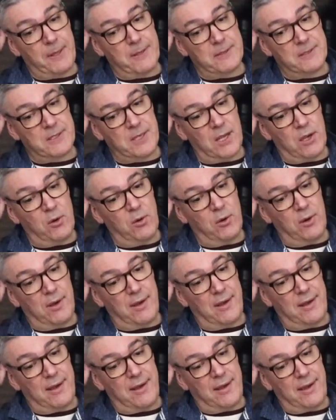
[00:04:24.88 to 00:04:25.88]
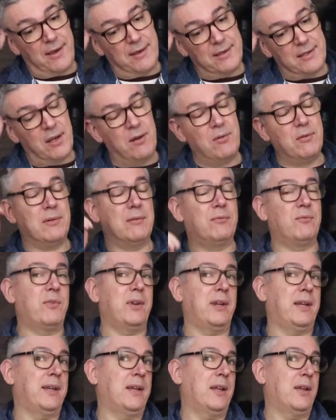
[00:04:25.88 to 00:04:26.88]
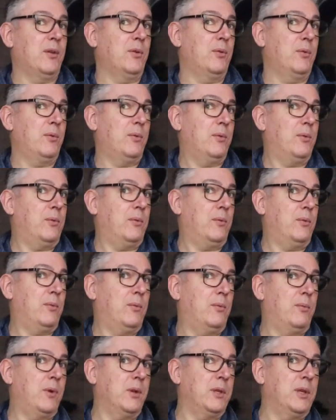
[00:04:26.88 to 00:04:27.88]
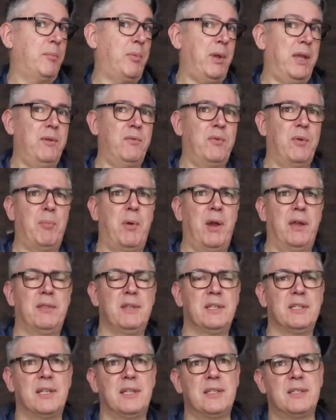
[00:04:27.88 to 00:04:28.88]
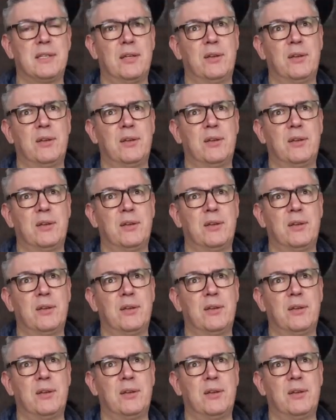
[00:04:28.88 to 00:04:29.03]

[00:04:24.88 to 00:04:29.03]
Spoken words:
So I don't really know what you're paying for a pint these days.